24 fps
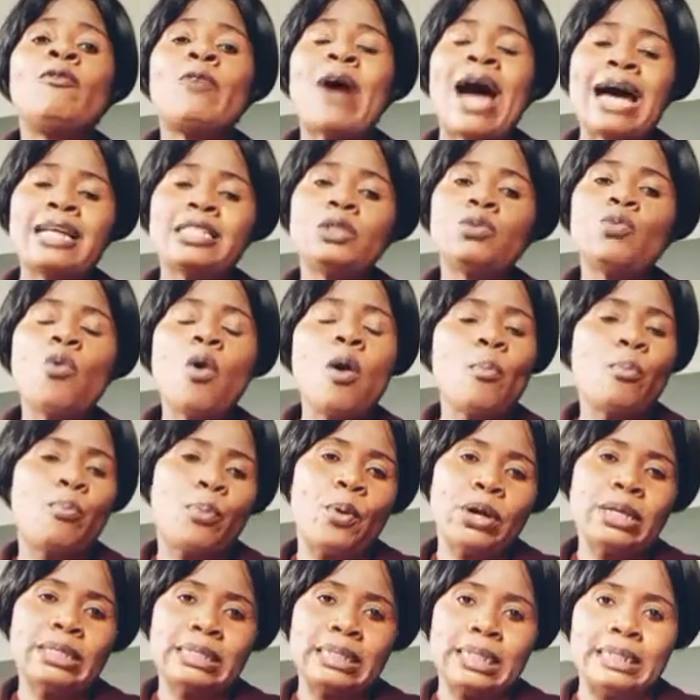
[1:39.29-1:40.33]
at one
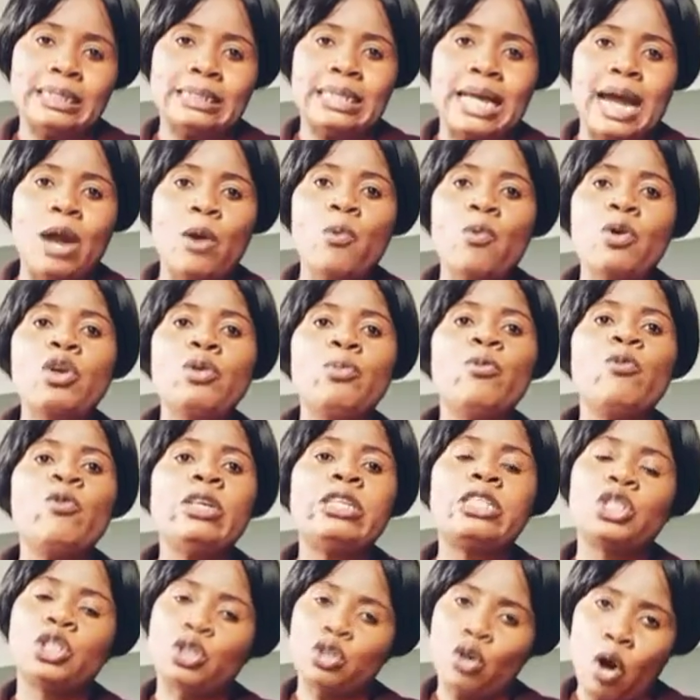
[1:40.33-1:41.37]
point in time, we will
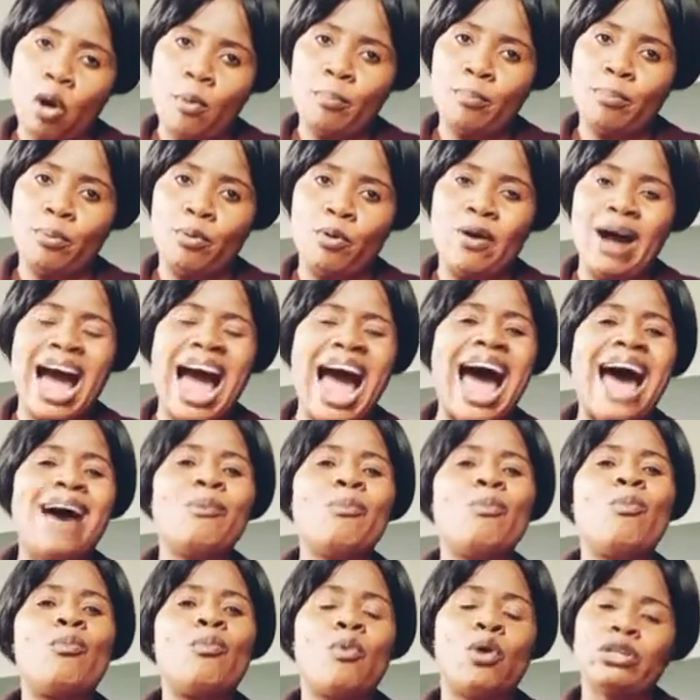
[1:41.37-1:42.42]
stumble
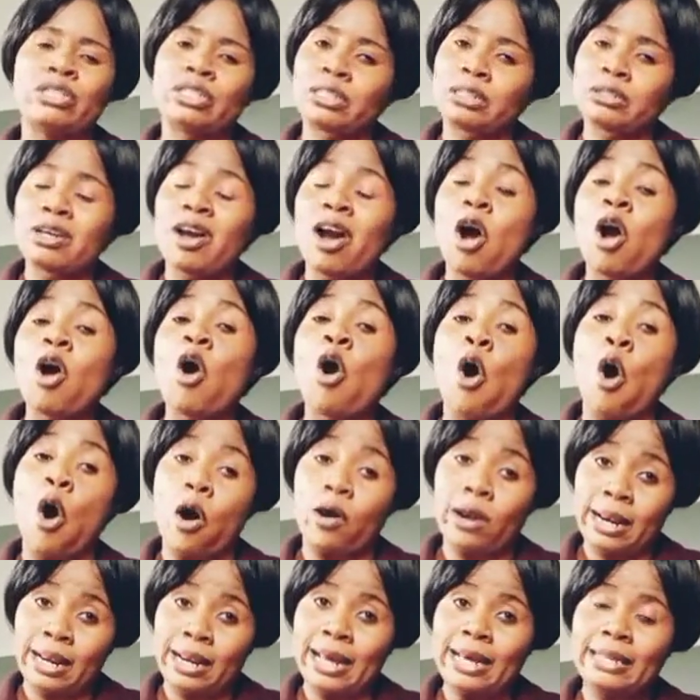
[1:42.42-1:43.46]
and must
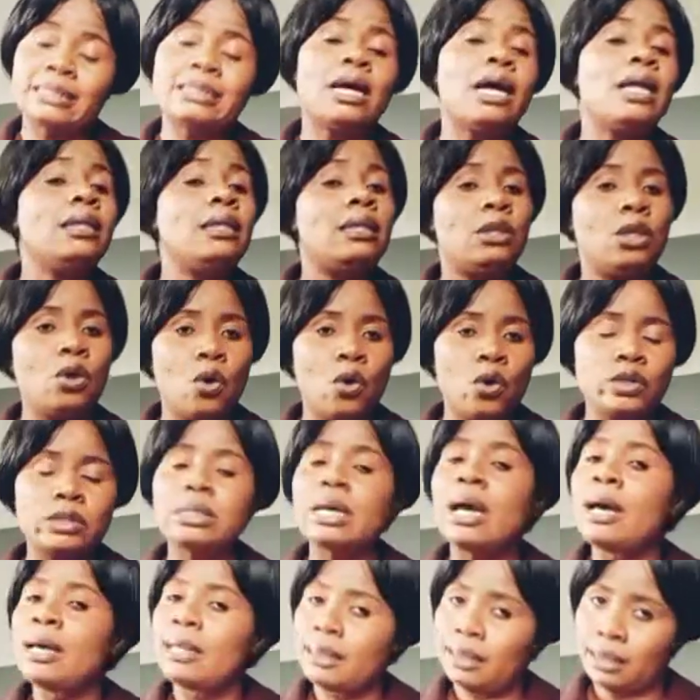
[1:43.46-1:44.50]
collect those
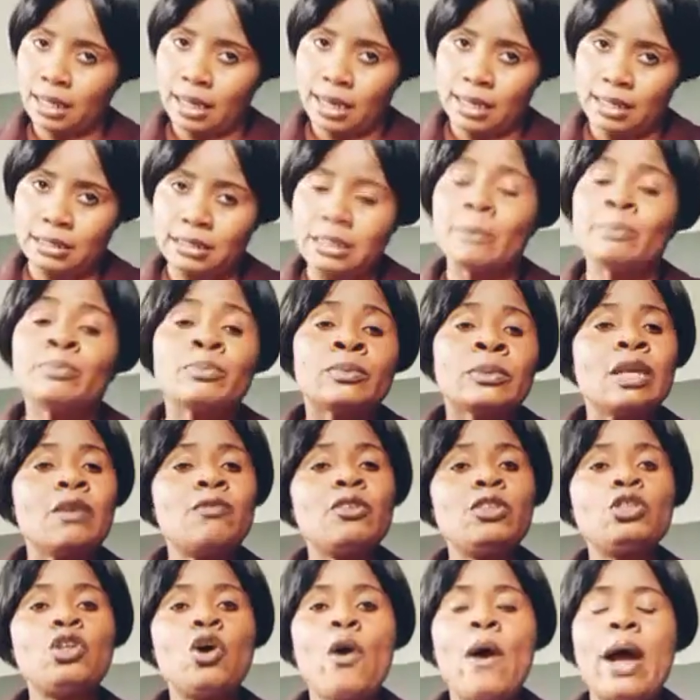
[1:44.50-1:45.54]
things.
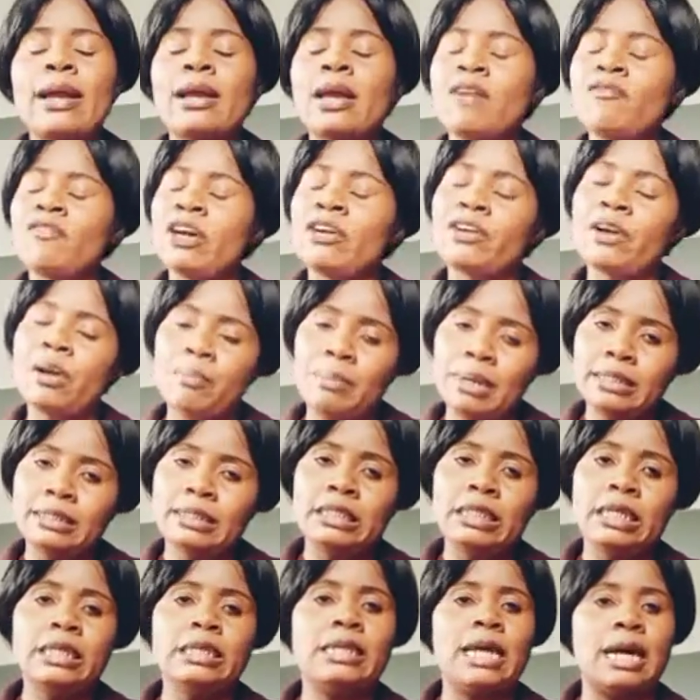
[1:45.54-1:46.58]
Even though I gave a
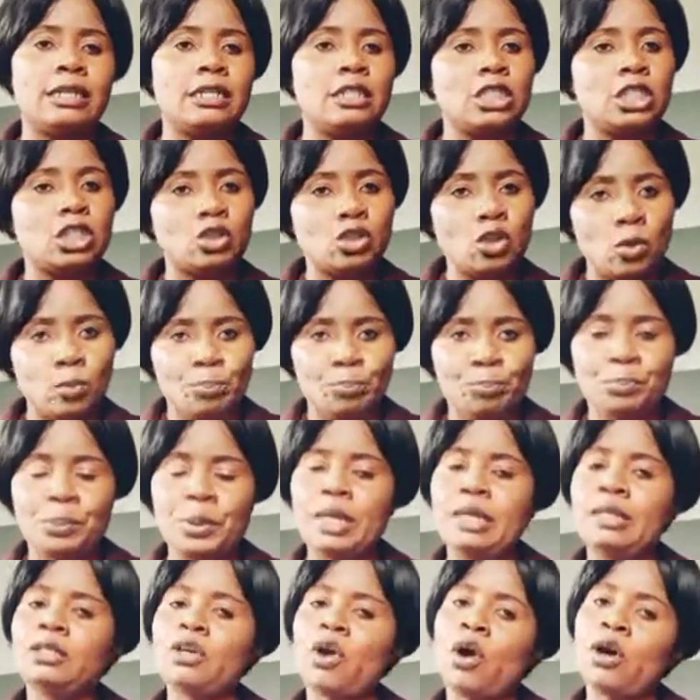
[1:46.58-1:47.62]
remedy that is
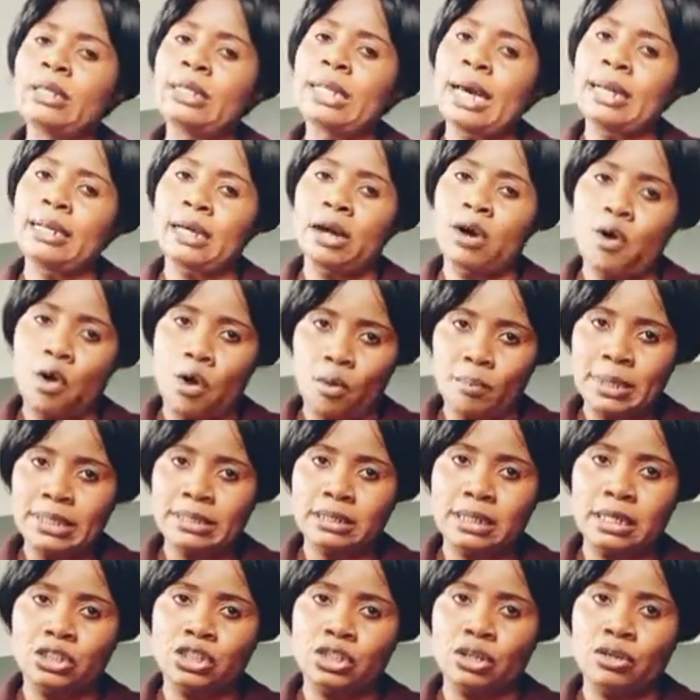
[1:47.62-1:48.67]
pinned under the
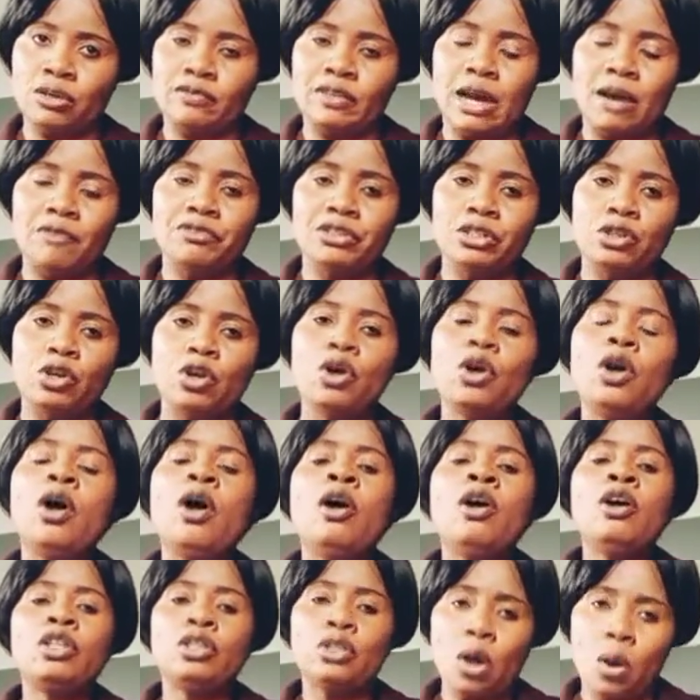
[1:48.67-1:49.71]
comment section of that video,
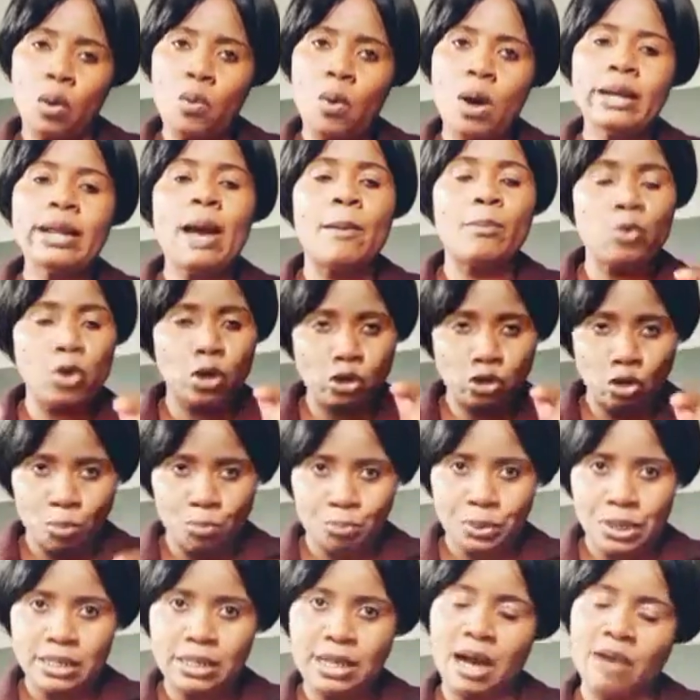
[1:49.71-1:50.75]
don't worry, I'm going to
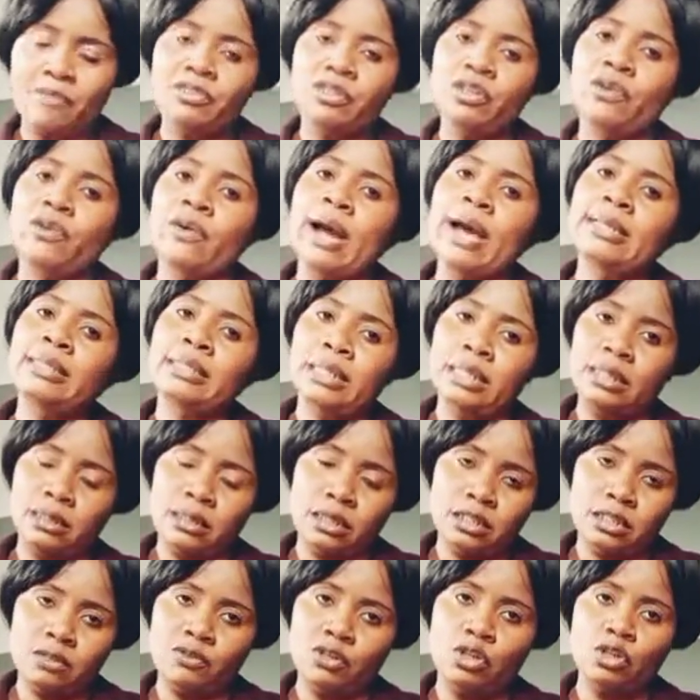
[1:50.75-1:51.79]
pin that video right in
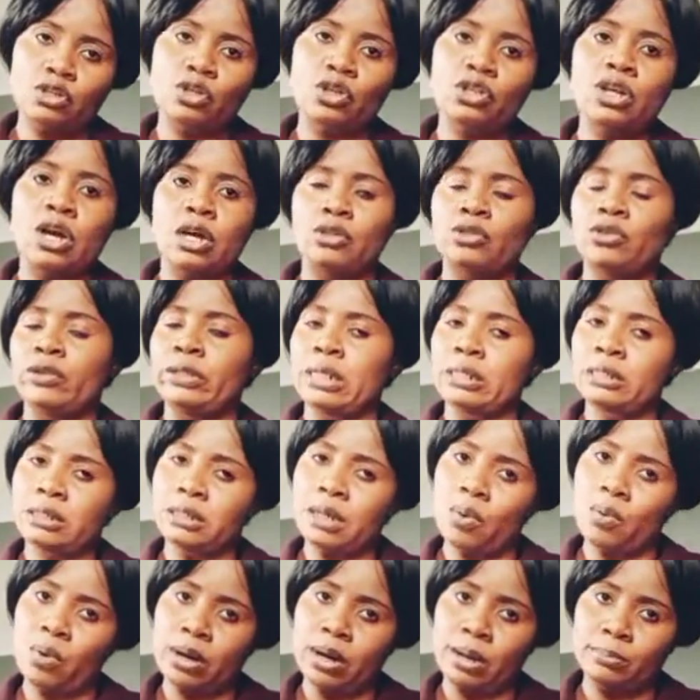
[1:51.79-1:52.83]
this video so that you
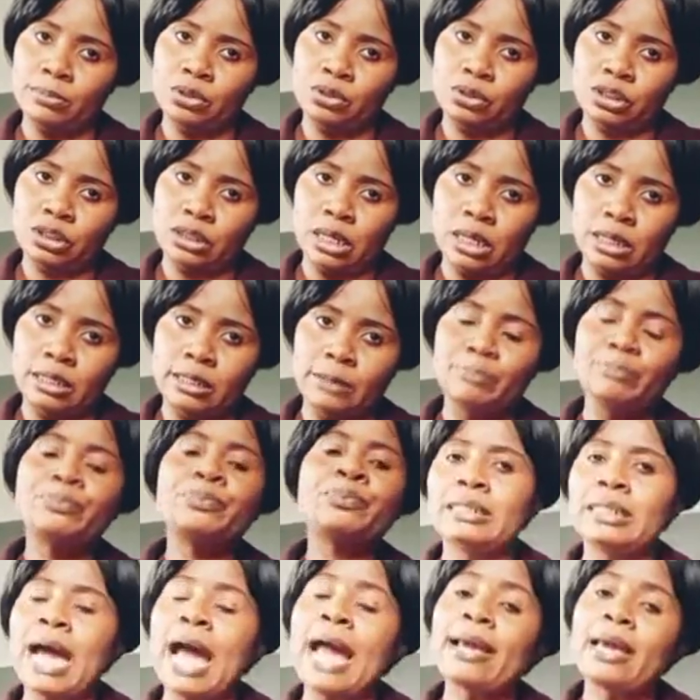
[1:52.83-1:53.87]
understand what I'm saying.
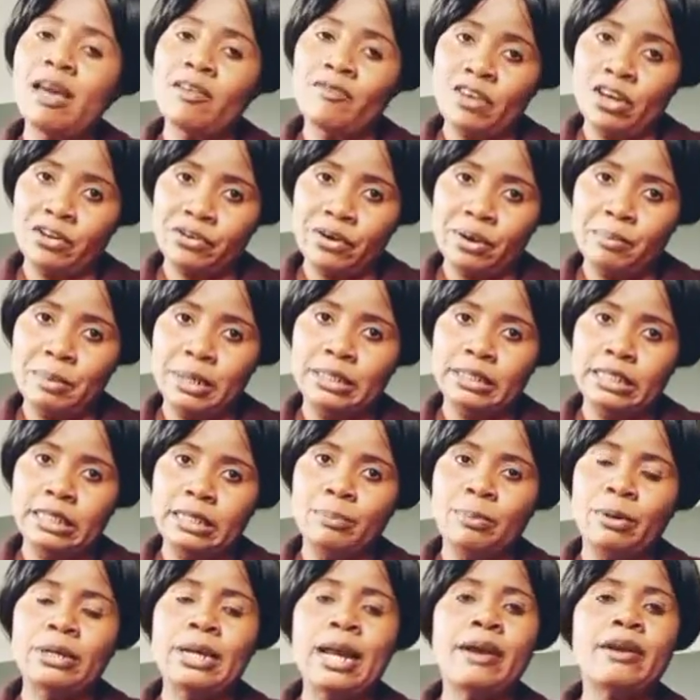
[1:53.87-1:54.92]
I gave a remedy,
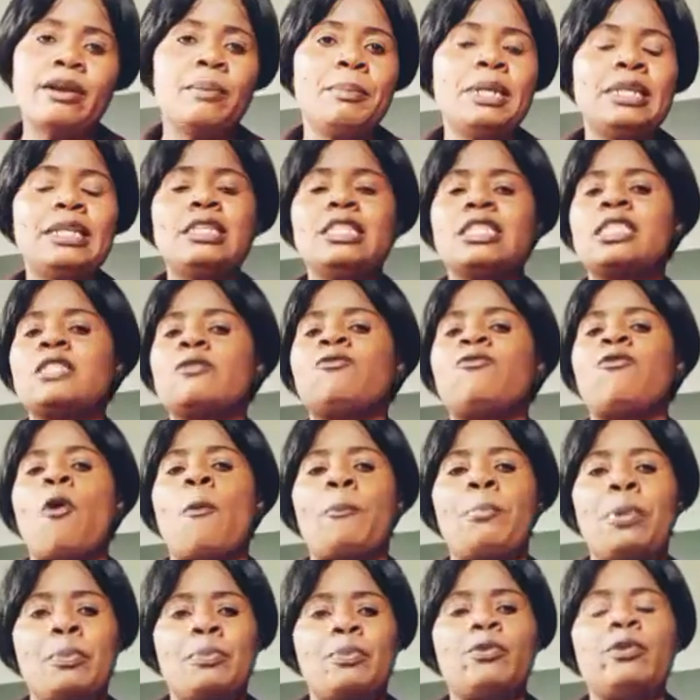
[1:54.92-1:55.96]
but that remedy is
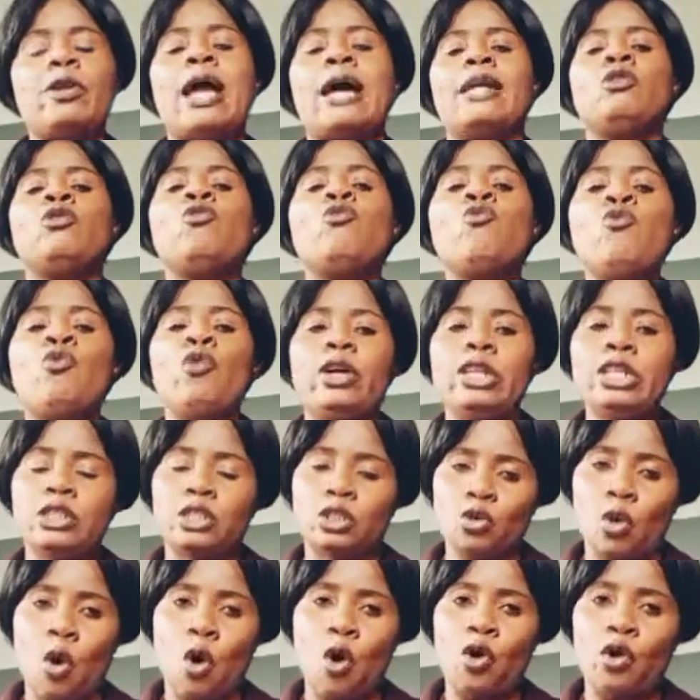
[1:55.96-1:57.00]
for people that who
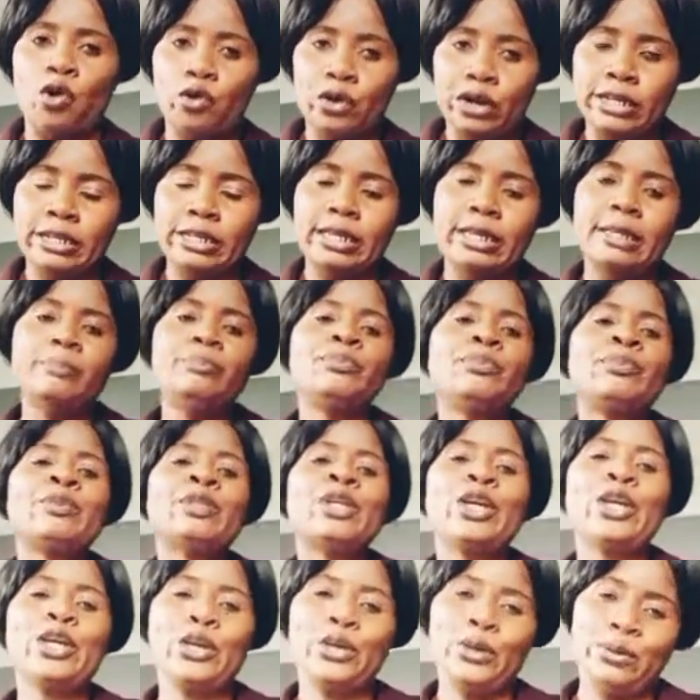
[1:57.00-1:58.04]
is already
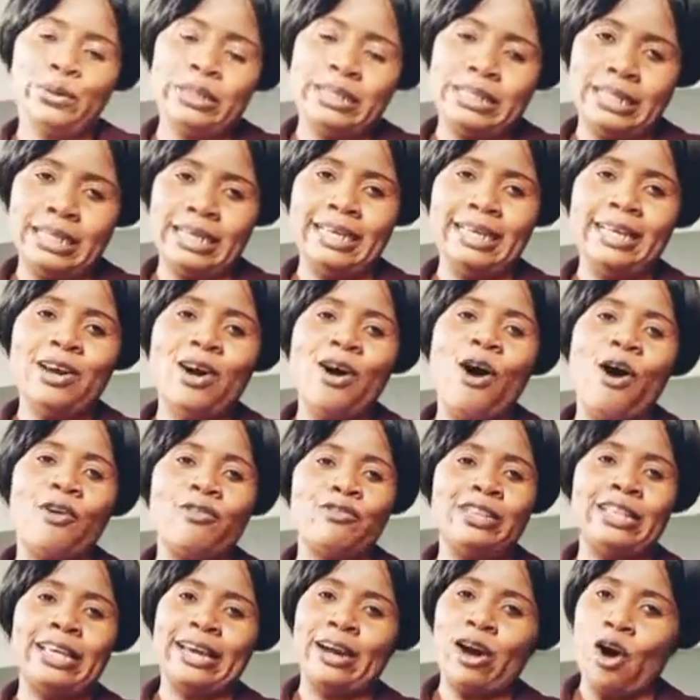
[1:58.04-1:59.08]
guilty
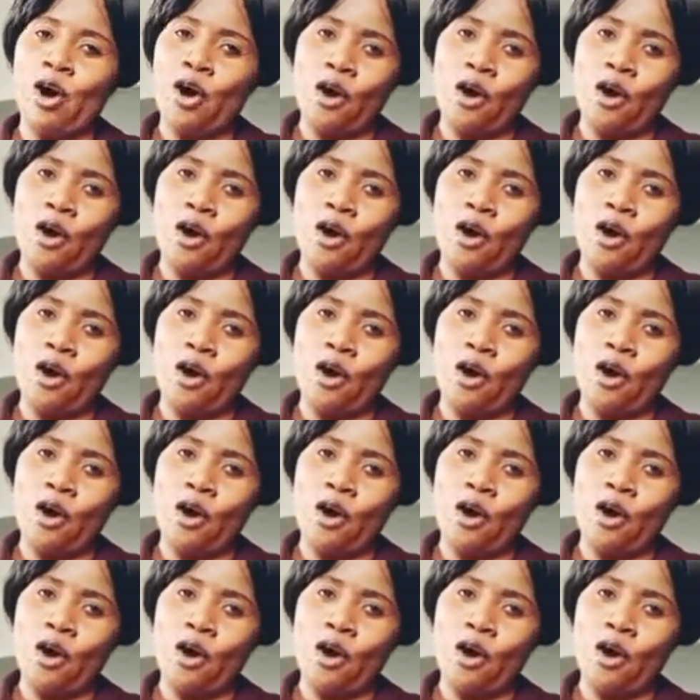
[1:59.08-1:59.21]
of the